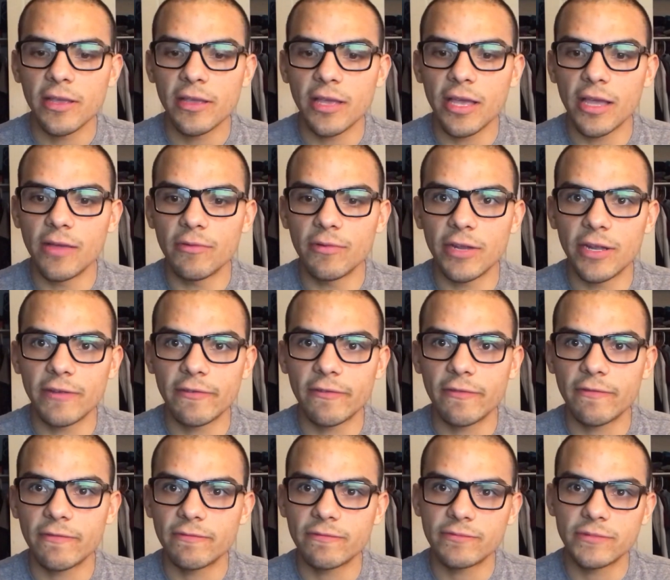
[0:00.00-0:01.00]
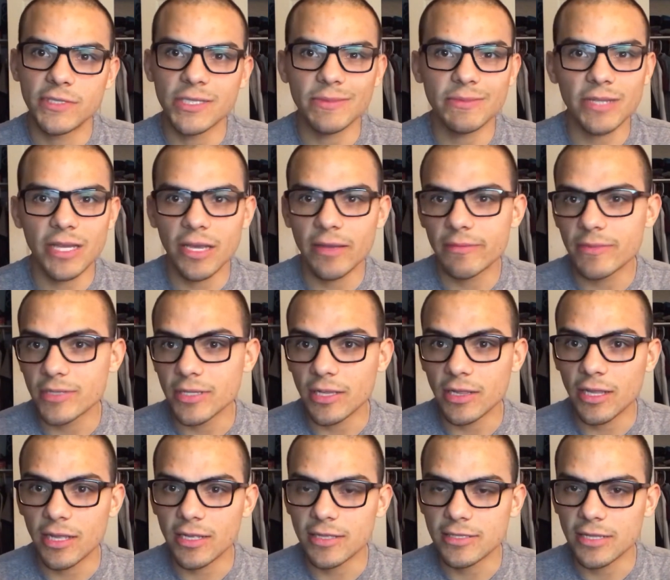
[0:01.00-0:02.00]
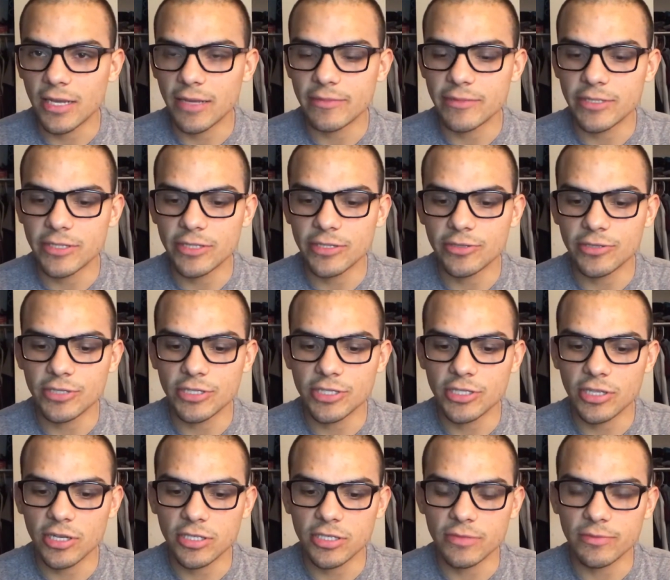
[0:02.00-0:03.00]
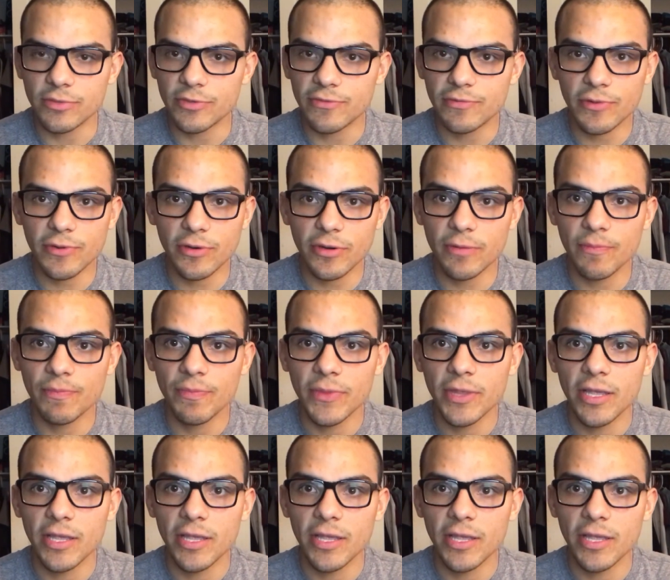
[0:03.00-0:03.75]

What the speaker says: And a lot of times you just start to move more.